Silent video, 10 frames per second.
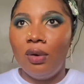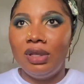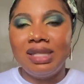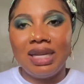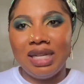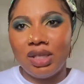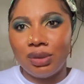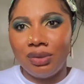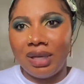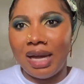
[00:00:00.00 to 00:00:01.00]
this skin is
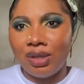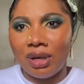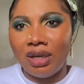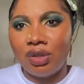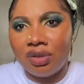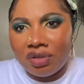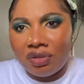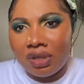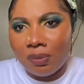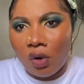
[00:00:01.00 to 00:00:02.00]
too dry, so I need to
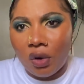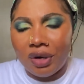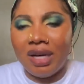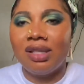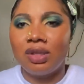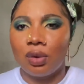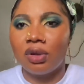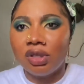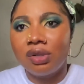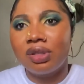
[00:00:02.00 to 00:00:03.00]
secrete more oil. And it will
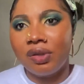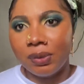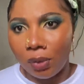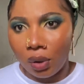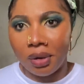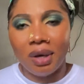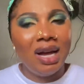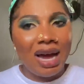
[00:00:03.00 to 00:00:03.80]
continue to secrete more oil.